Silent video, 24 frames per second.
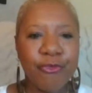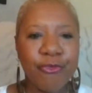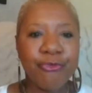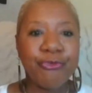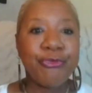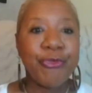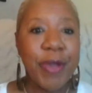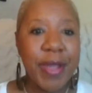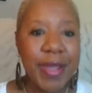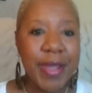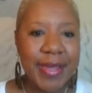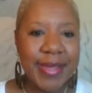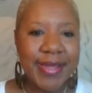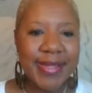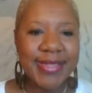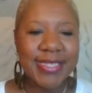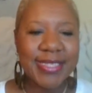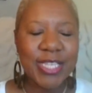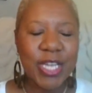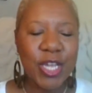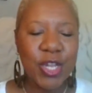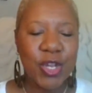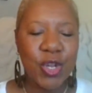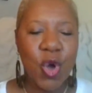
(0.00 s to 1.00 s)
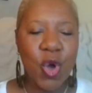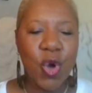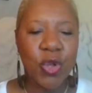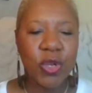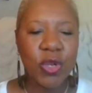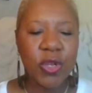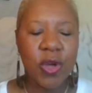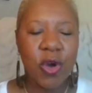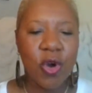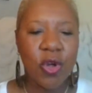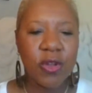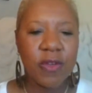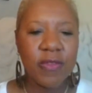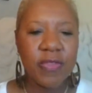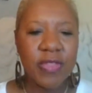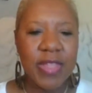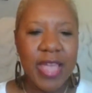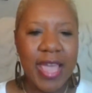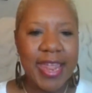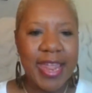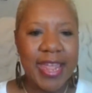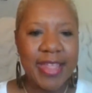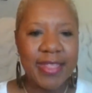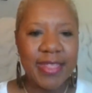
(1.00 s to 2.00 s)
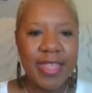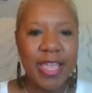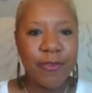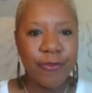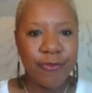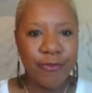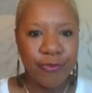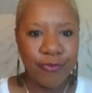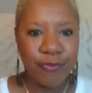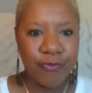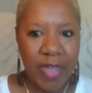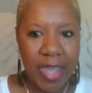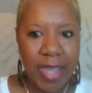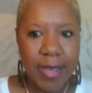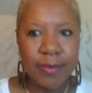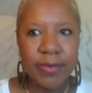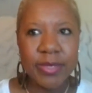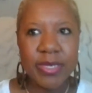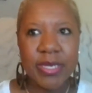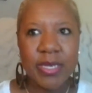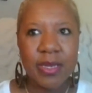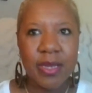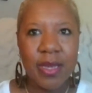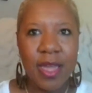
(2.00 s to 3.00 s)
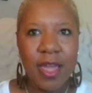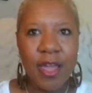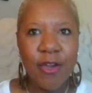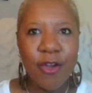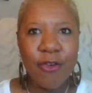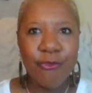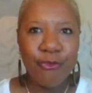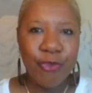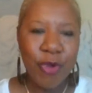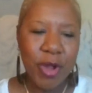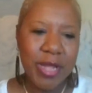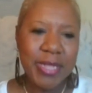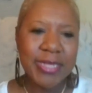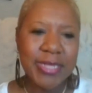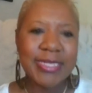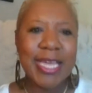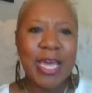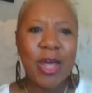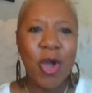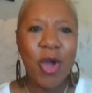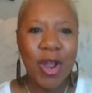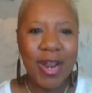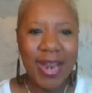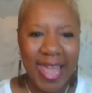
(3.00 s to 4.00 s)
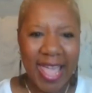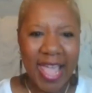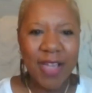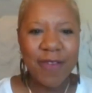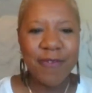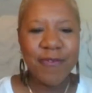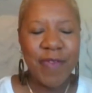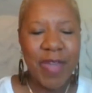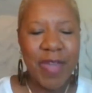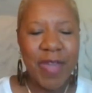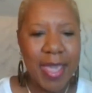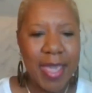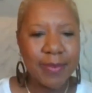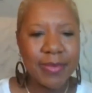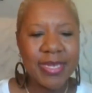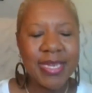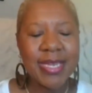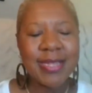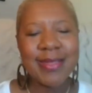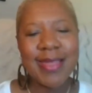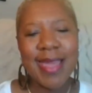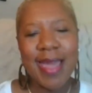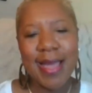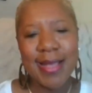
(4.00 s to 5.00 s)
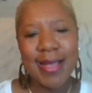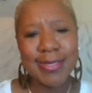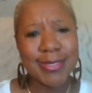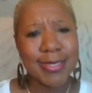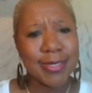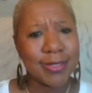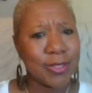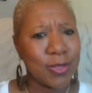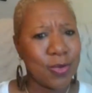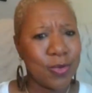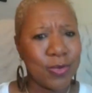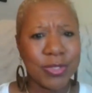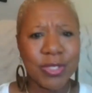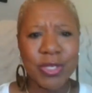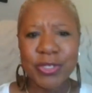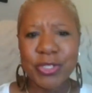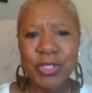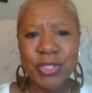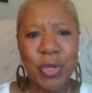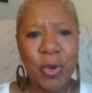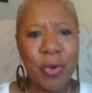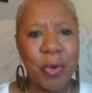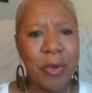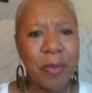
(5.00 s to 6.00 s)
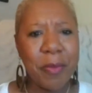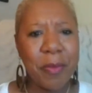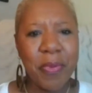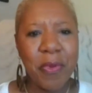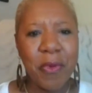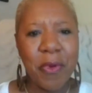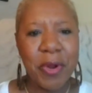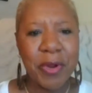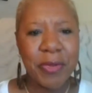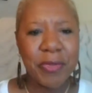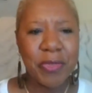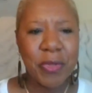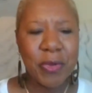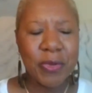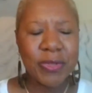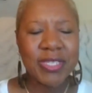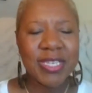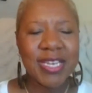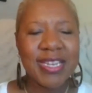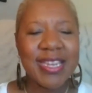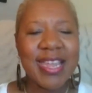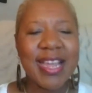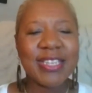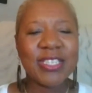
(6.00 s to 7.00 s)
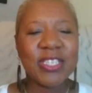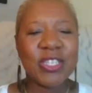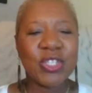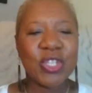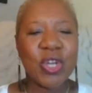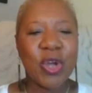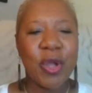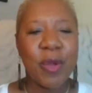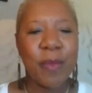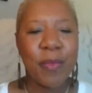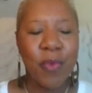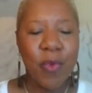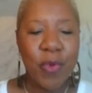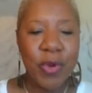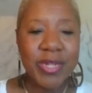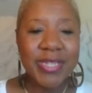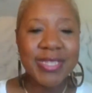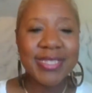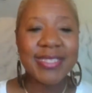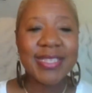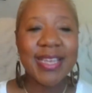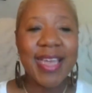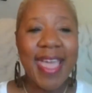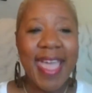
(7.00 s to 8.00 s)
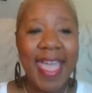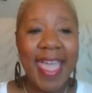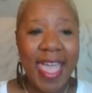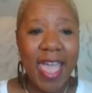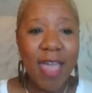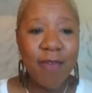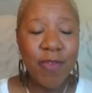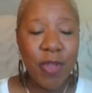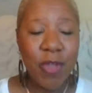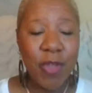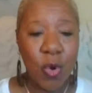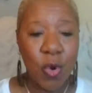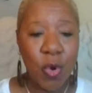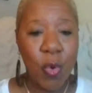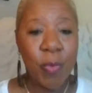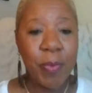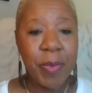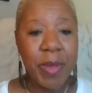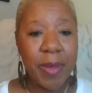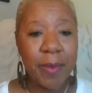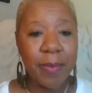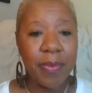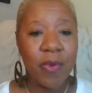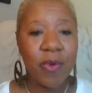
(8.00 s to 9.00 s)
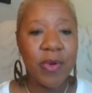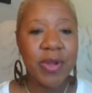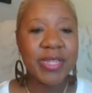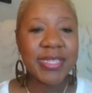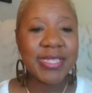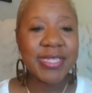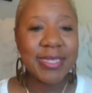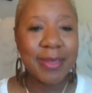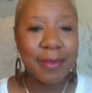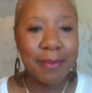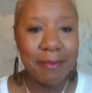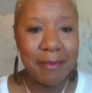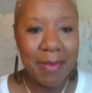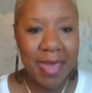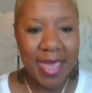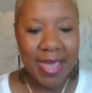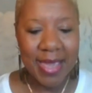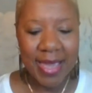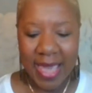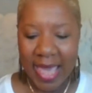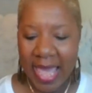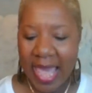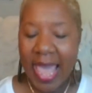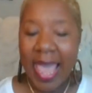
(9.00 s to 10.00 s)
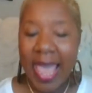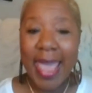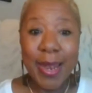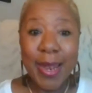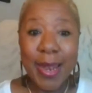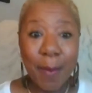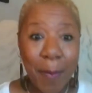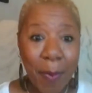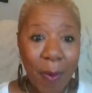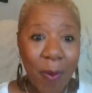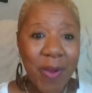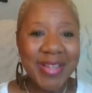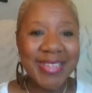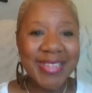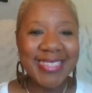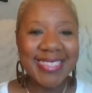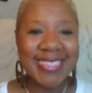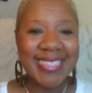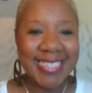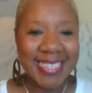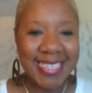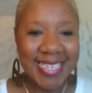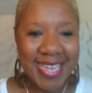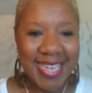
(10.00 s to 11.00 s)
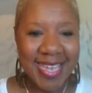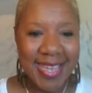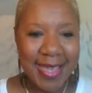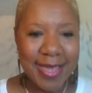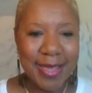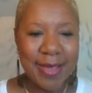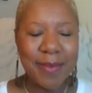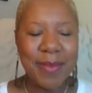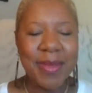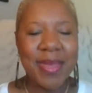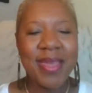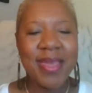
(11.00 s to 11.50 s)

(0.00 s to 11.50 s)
friends and all of that, and then family, friends that are like family, yes, because those are so important. Those connections are important to have, important to make, and important to keep